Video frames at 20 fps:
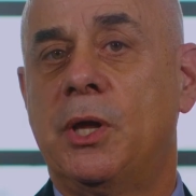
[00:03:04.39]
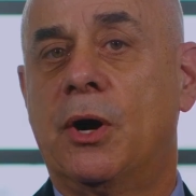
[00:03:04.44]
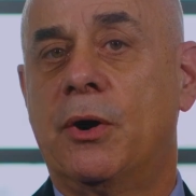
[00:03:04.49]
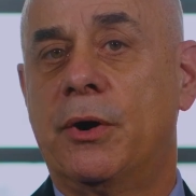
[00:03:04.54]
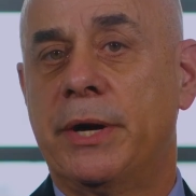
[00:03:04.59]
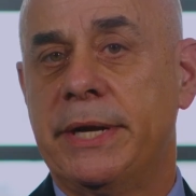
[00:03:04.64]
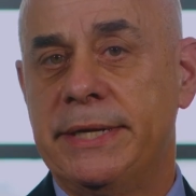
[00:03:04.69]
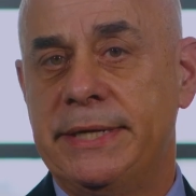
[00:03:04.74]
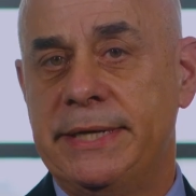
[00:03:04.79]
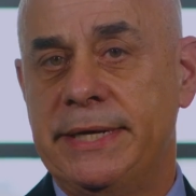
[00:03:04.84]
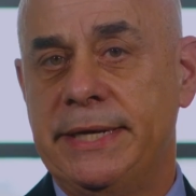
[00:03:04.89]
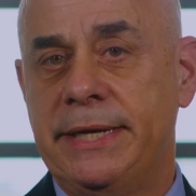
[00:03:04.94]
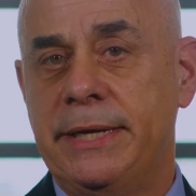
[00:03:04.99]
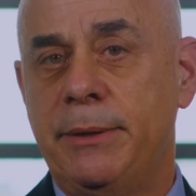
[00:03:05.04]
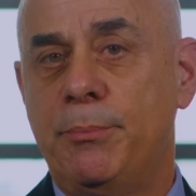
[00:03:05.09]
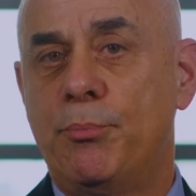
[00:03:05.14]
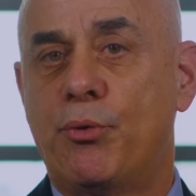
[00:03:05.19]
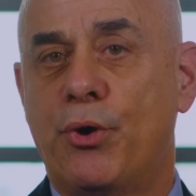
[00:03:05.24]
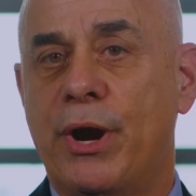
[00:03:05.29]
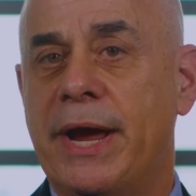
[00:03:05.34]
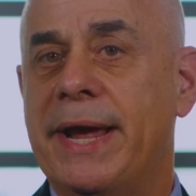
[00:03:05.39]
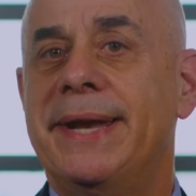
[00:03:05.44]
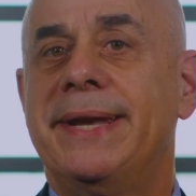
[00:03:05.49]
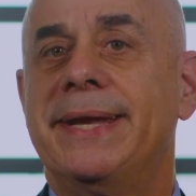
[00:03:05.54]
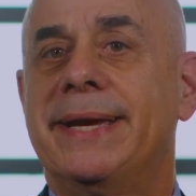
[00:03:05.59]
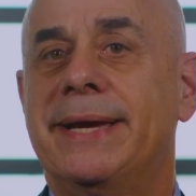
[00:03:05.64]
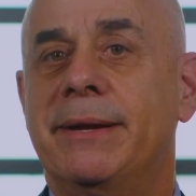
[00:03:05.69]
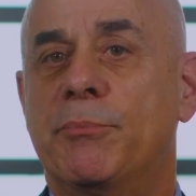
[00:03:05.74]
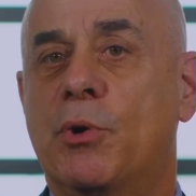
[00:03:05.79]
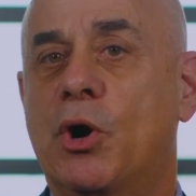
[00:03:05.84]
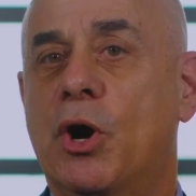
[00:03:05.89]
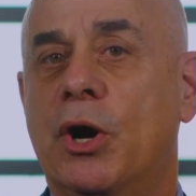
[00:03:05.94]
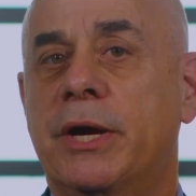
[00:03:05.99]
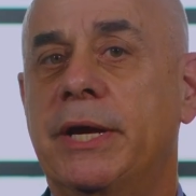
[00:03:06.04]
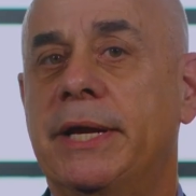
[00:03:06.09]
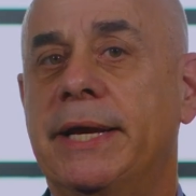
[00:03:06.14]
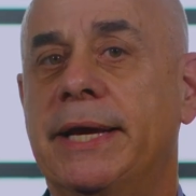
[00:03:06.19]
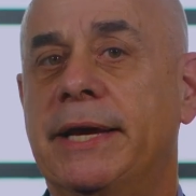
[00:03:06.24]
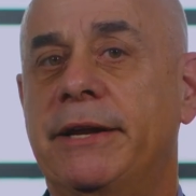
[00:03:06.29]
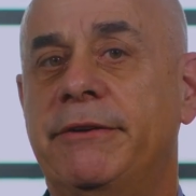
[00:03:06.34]
R&D, branding and
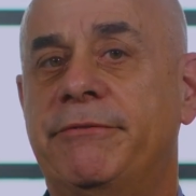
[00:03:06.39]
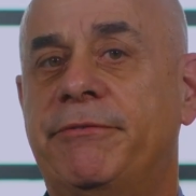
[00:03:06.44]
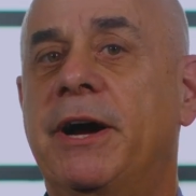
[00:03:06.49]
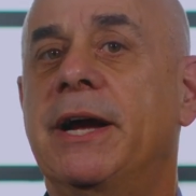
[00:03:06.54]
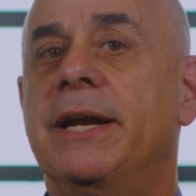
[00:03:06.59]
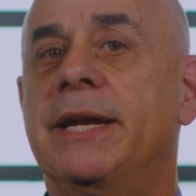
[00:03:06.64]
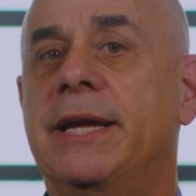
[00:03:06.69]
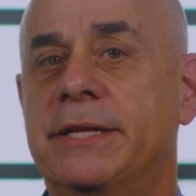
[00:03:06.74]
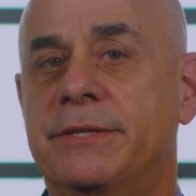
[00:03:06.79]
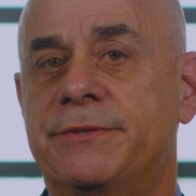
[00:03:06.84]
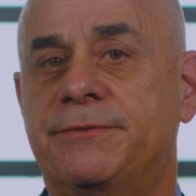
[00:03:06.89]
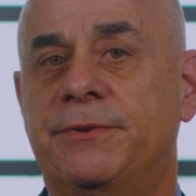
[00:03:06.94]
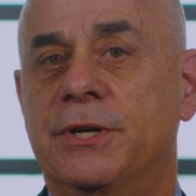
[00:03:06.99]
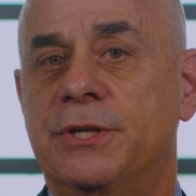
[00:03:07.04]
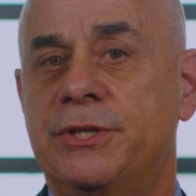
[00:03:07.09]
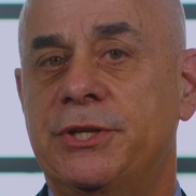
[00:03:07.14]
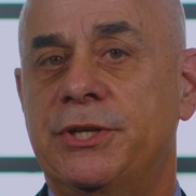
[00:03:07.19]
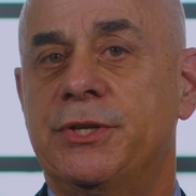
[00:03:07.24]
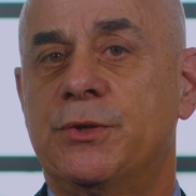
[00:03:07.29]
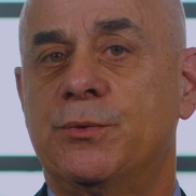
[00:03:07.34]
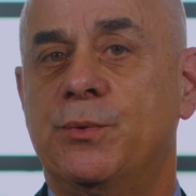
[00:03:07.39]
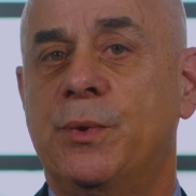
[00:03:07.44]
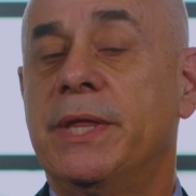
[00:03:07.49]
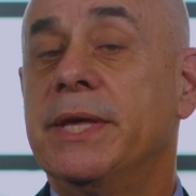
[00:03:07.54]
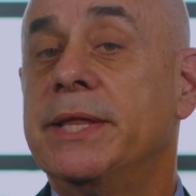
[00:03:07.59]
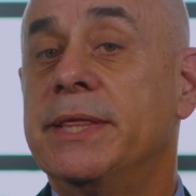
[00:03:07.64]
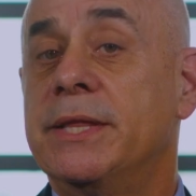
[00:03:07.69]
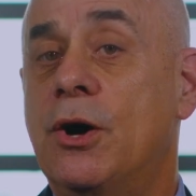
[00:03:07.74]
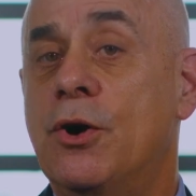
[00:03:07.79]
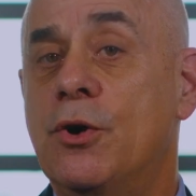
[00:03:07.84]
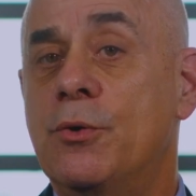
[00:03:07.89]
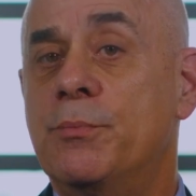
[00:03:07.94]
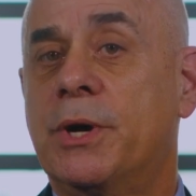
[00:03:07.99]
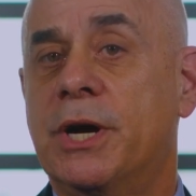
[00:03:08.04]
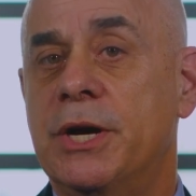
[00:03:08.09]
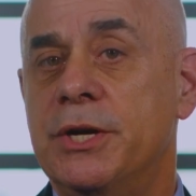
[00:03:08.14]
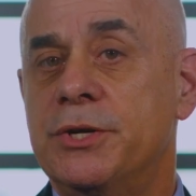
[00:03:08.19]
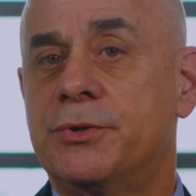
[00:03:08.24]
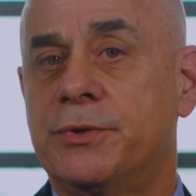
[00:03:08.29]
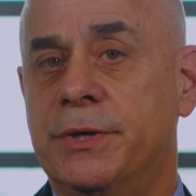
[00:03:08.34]
marketing, and finance functions within the home
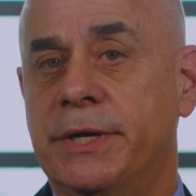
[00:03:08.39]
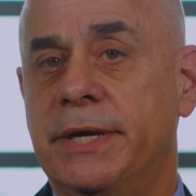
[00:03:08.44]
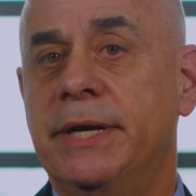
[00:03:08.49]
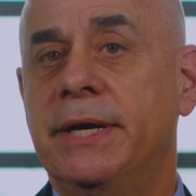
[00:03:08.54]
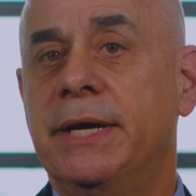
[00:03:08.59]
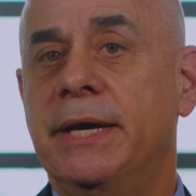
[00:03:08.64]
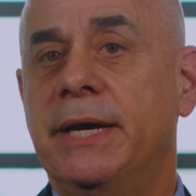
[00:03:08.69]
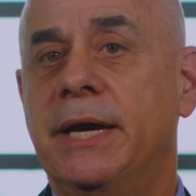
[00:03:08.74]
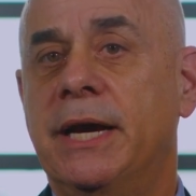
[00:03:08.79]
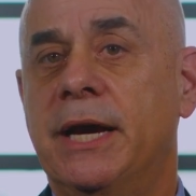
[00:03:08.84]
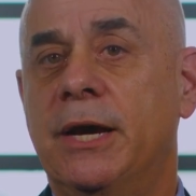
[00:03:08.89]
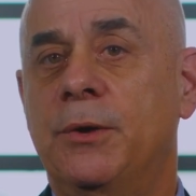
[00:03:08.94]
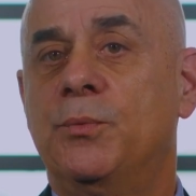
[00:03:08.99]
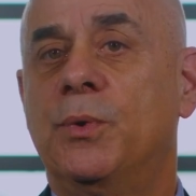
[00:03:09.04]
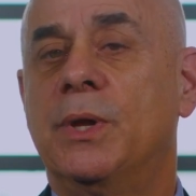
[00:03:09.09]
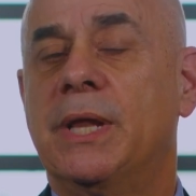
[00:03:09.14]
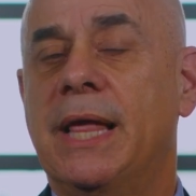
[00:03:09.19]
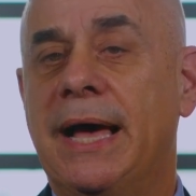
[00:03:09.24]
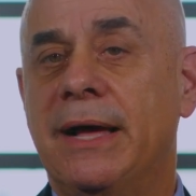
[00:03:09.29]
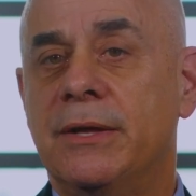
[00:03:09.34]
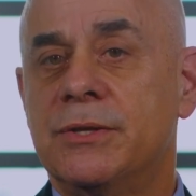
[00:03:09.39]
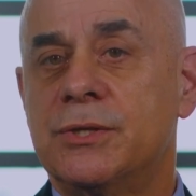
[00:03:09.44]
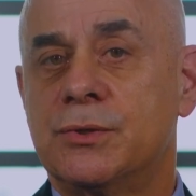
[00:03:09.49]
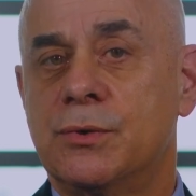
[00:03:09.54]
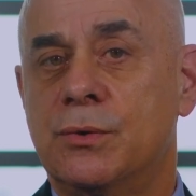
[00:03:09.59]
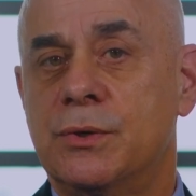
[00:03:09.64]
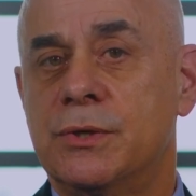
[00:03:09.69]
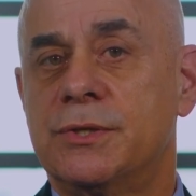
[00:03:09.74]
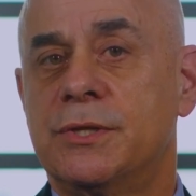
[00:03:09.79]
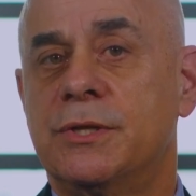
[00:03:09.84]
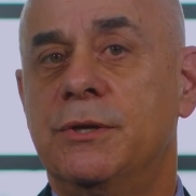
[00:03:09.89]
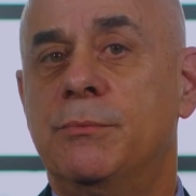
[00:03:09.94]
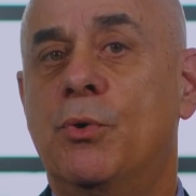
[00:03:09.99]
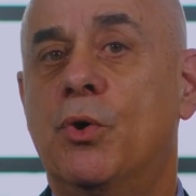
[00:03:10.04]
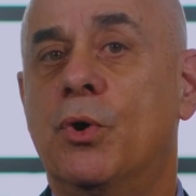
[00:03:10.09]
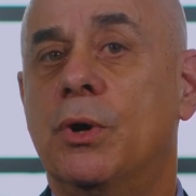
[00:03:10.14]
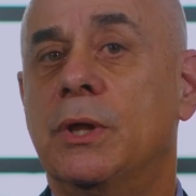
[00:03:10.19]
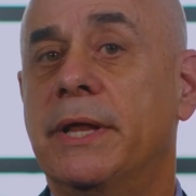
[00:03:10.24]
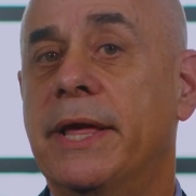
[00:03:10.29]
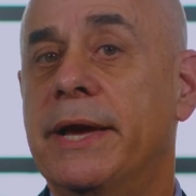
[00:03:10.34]
country, and will outsource the
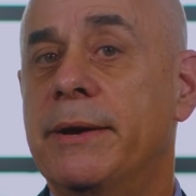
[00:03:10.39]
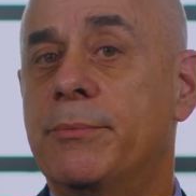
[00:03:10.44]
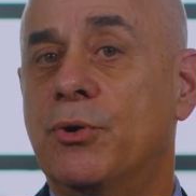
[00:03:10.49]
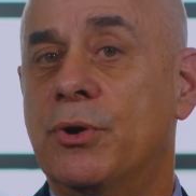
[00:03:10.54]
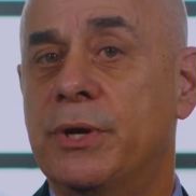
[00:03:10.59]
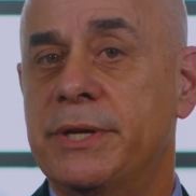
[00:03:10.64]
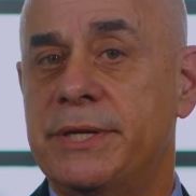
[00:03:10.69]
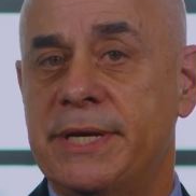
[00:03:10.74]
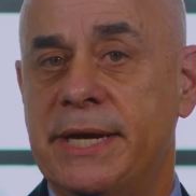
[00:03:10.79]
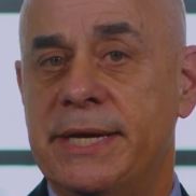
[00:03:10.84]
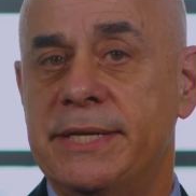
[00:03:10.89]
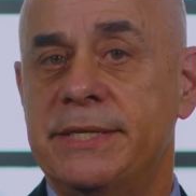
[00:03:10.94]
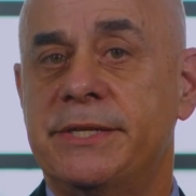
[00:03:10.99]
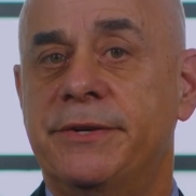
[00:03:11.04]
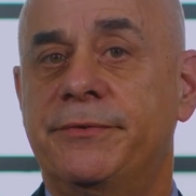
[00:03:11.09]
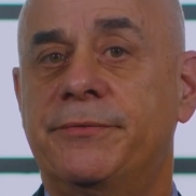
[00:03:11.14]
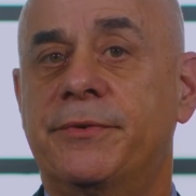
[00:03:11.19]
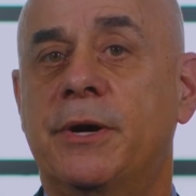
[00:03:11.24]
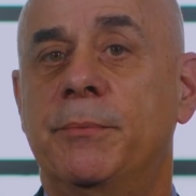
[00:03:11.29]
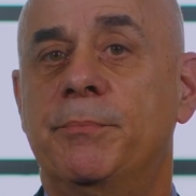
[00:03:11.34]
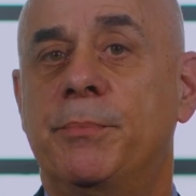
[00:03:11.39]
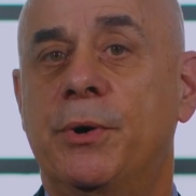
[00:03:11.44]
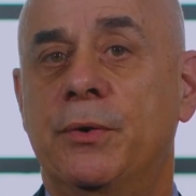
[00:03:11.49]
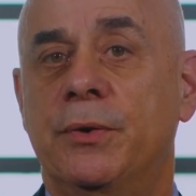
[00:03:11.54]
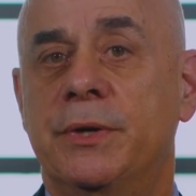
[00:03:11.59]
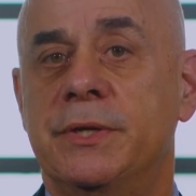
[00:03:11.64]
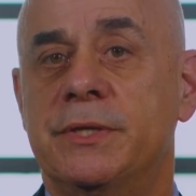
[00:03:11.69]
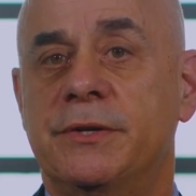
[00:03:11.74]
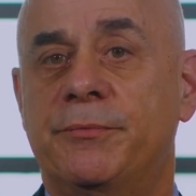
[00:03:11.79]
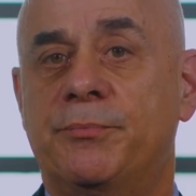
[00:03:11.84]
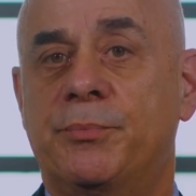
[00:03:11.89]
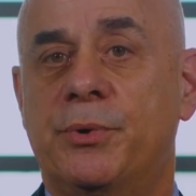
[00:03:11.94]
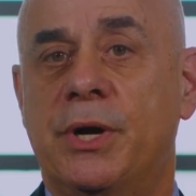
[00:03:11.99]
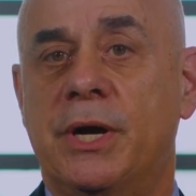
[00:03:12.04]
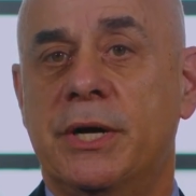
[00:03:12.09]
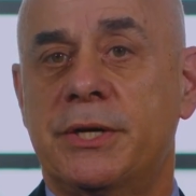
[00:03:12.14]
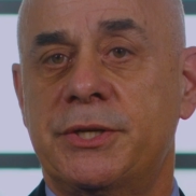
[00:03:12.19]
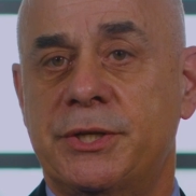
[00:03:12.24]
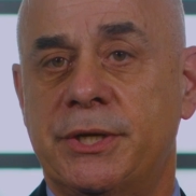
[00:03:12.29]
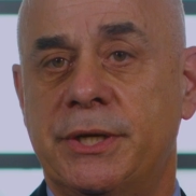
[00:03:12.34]
more labor-intensive components of
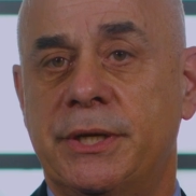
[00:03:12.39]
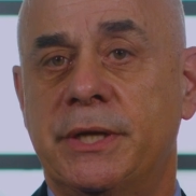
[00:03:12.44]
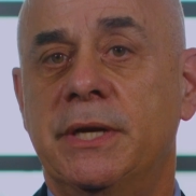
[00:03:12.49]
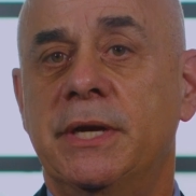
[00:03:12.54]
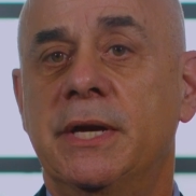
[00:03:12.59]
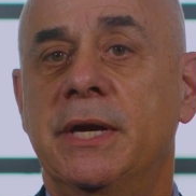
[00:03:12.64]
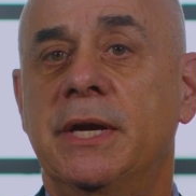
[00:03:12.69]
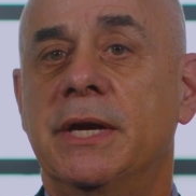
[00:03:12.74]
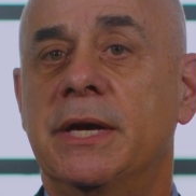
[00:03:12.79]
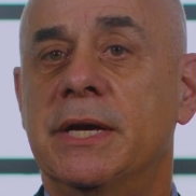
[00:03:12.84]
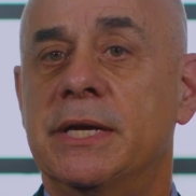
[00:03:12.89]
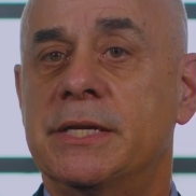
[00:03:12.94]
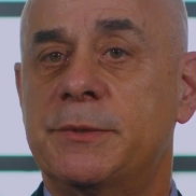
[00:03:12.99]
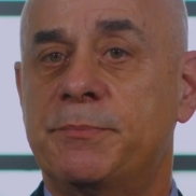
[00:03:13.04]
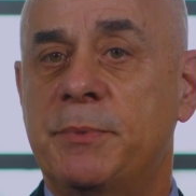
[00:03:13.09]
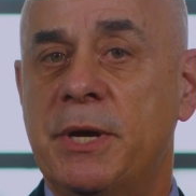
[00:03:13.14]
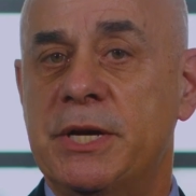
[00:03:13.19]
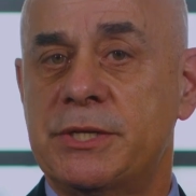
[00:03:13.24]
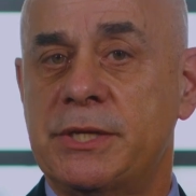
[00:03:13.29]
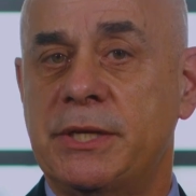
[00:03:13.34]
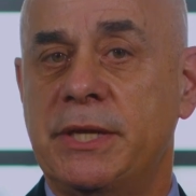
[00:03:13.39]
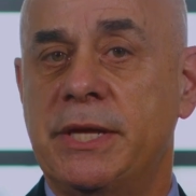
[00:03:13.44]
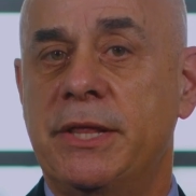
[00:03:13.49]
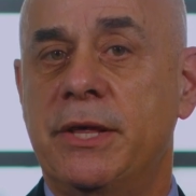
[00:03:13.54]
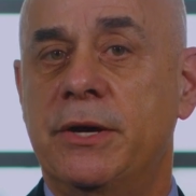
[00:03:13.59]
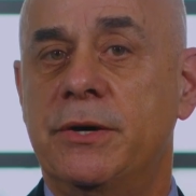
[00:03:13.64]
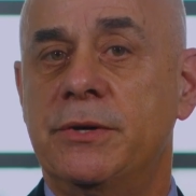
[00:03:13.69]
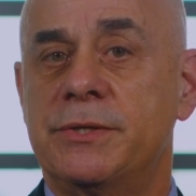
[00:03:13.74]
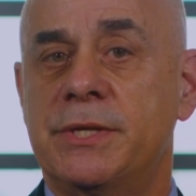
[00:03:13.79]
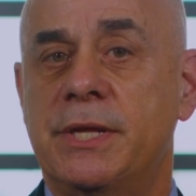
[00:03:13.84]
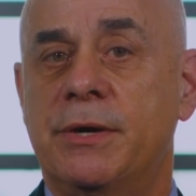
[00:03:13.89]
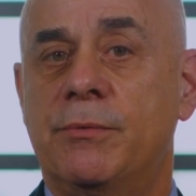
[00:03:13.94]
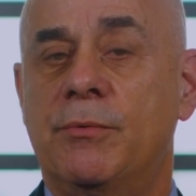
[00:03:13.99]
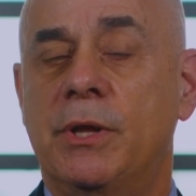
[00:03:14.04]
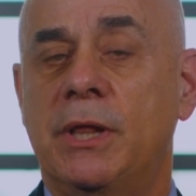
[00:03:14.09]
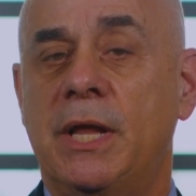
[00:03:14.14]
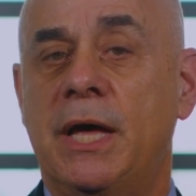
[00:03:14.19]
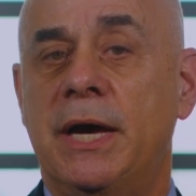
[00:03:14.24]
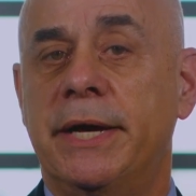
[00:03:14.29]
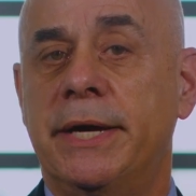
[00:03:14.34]
production, especially those that
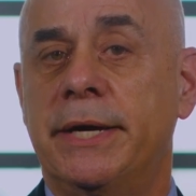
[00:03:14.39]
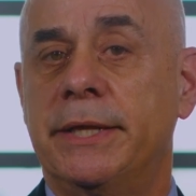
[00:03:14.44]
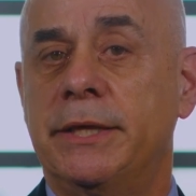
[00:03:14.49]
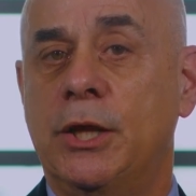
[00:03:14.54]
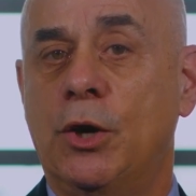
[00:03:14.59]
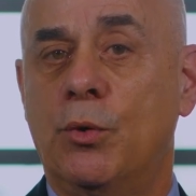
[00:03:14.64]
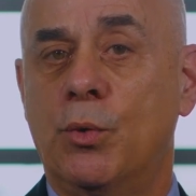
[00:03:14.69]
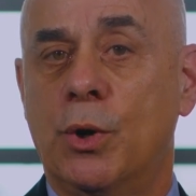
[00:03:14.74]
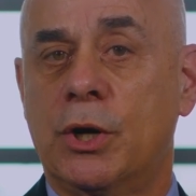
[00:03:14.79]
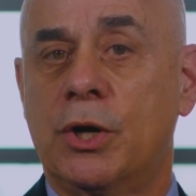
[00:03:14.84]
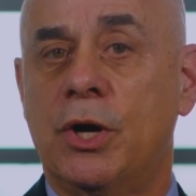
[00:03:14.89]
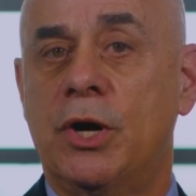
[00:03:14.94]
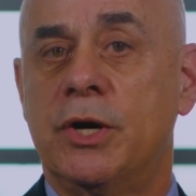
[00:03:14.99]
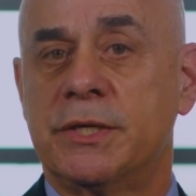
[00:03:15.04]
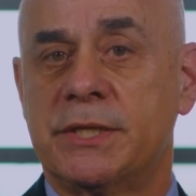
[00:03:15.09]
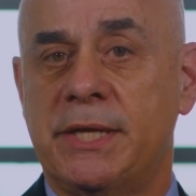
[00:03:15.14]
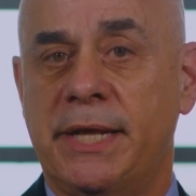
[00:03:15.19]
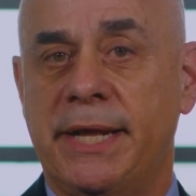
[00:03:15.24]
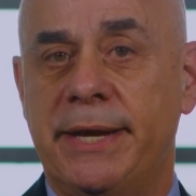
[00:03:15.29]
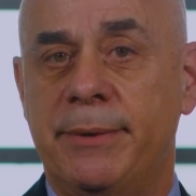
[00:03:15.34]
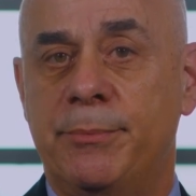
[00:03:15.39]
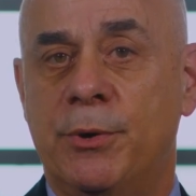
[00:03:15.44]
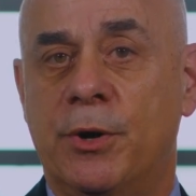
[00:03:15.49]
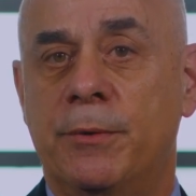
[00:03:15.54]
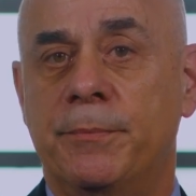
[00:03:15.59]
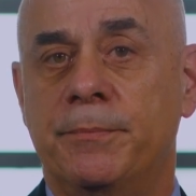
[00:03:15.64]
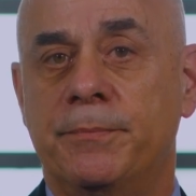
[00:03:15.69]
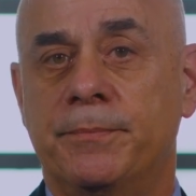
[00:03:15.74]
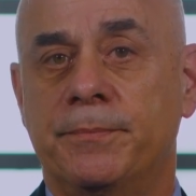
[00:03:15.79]
rely on lower-cost labor.